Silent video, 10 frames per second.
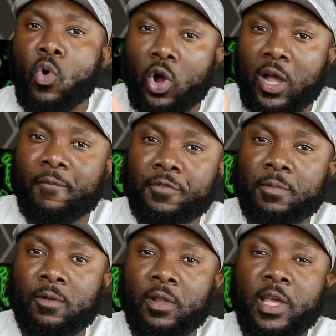more
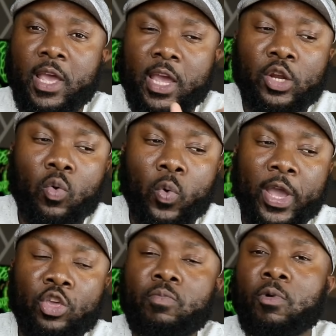comfortable in a
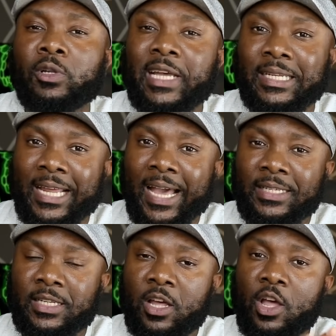way you
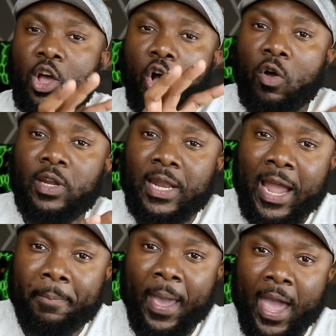multitask on an
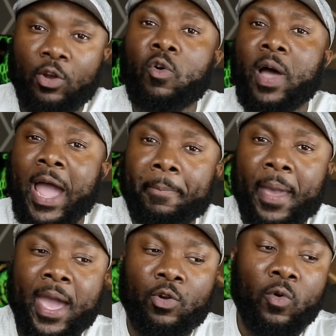iPad, on
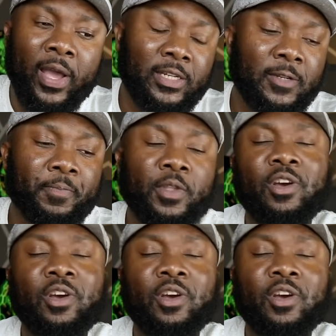iPad OS.